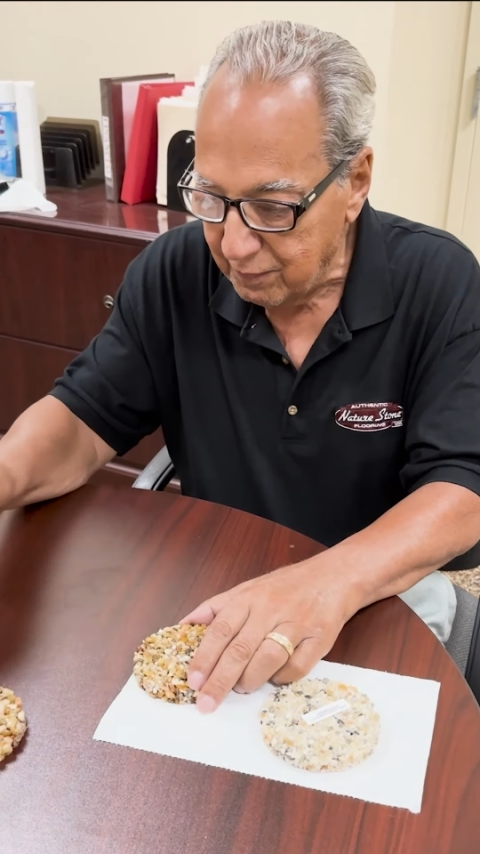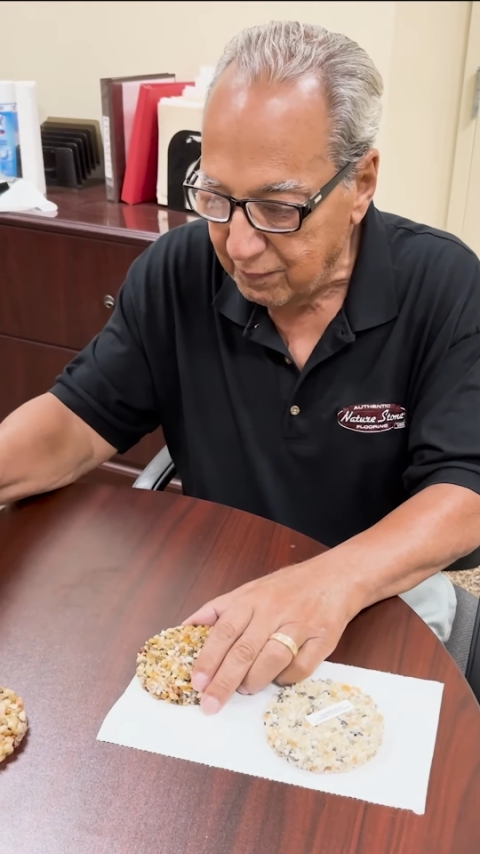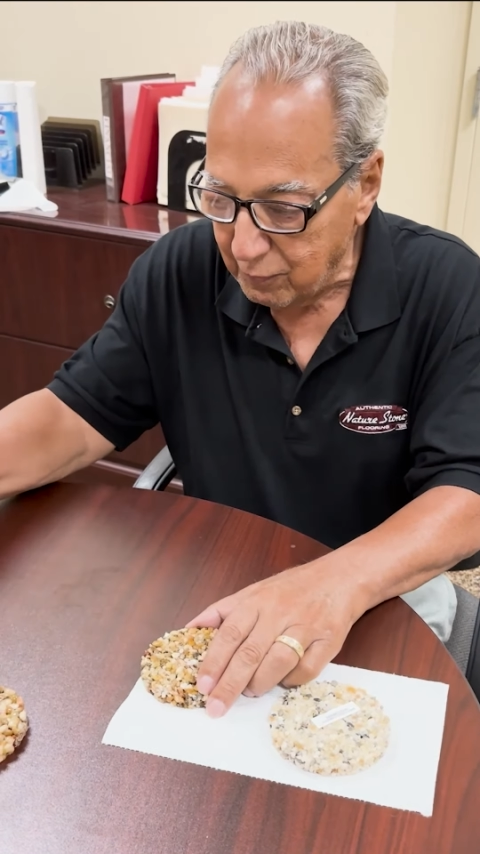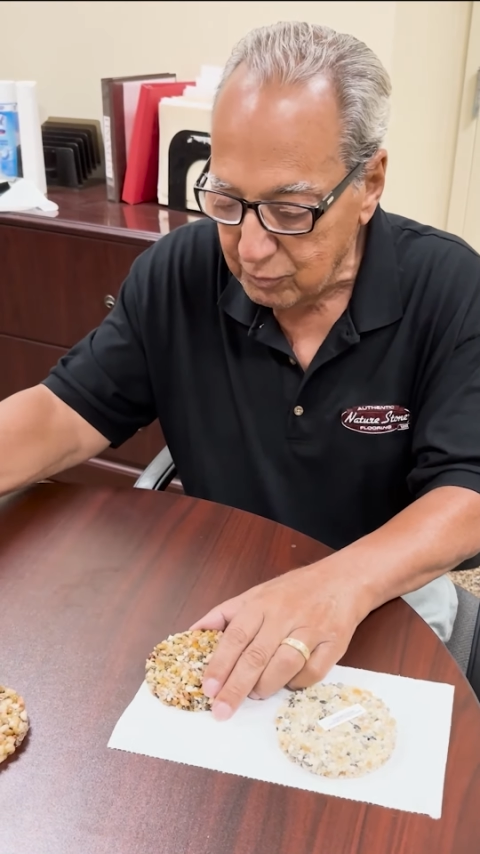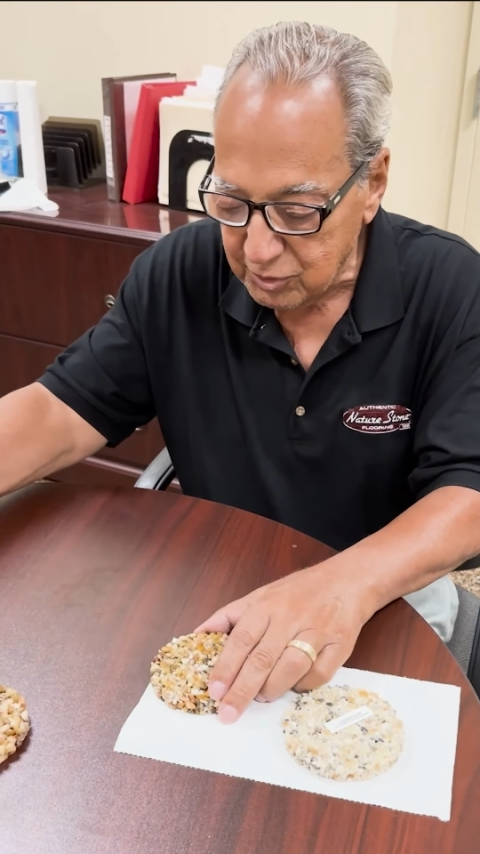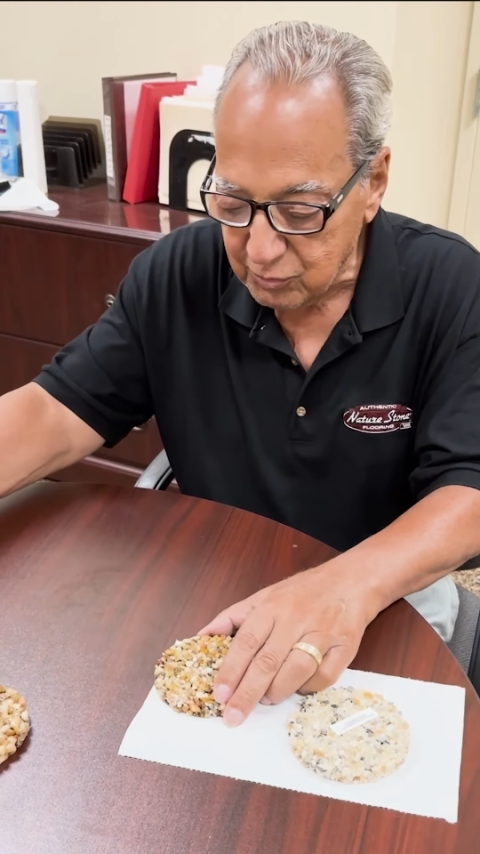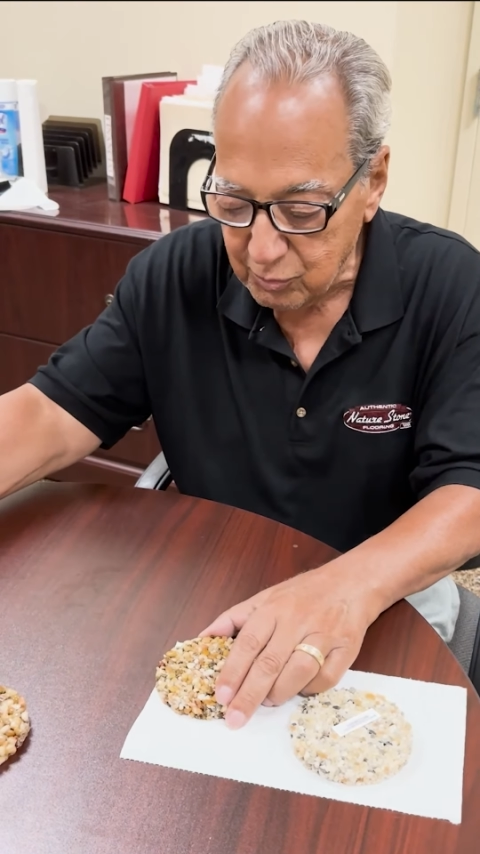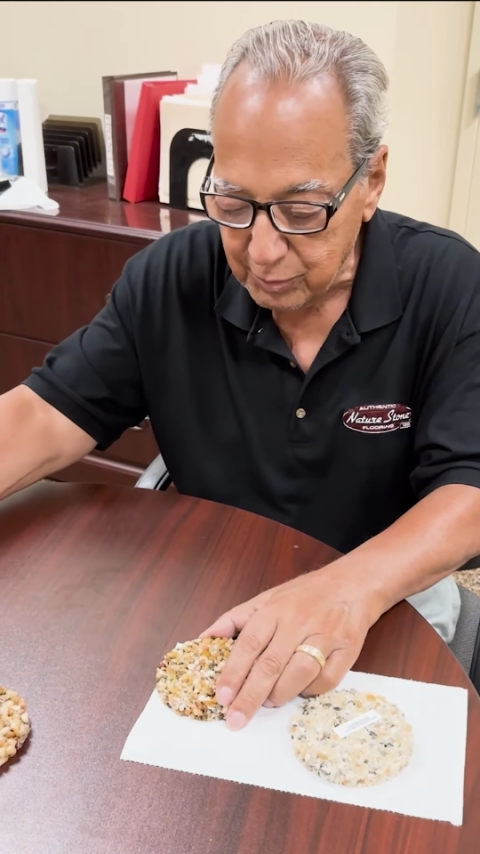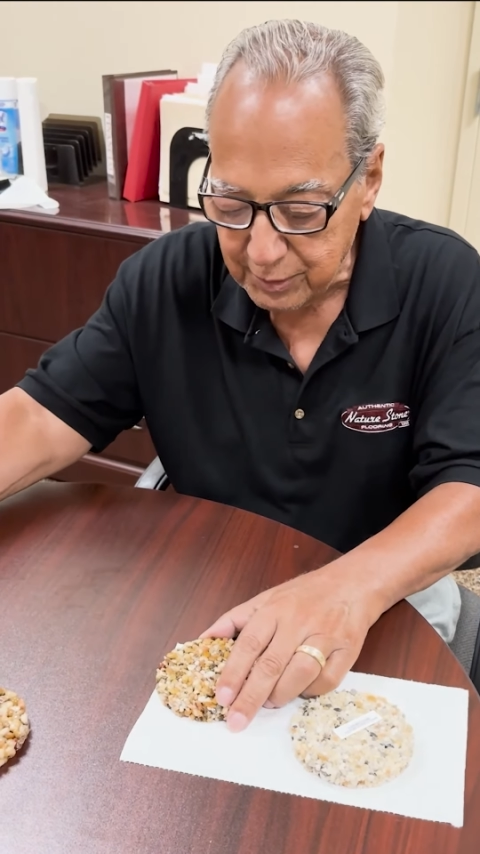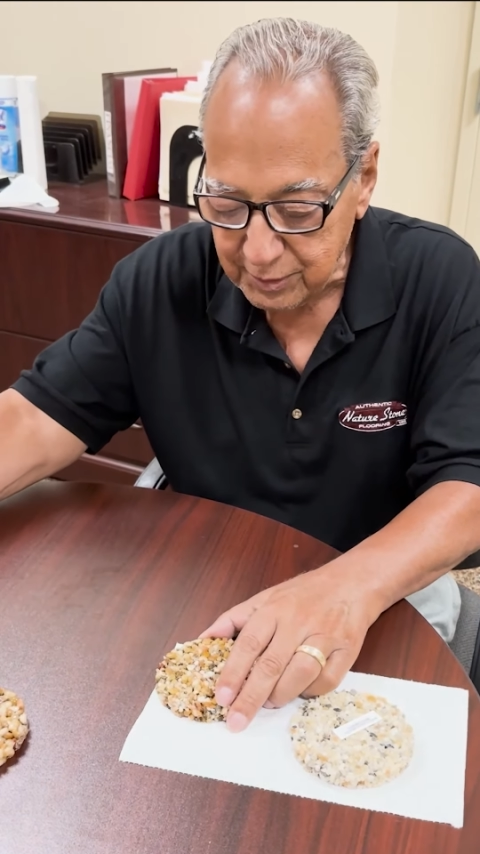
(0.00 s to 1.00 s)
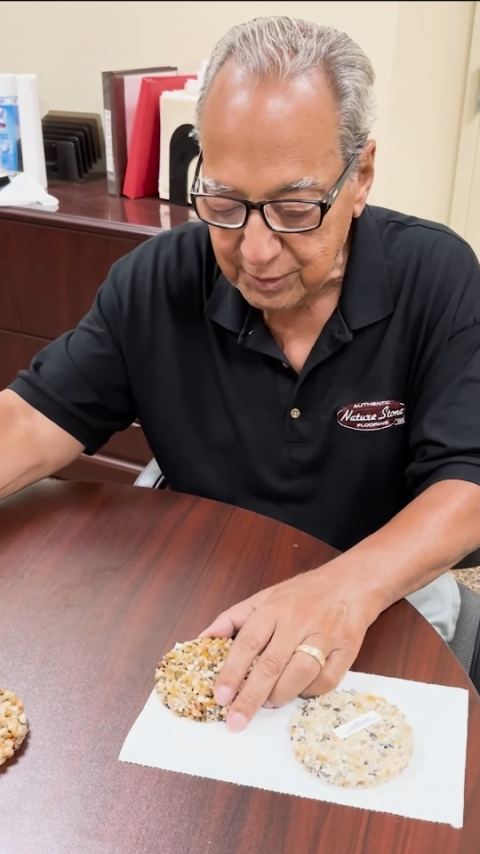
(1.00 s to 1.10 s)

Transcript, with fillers: flows through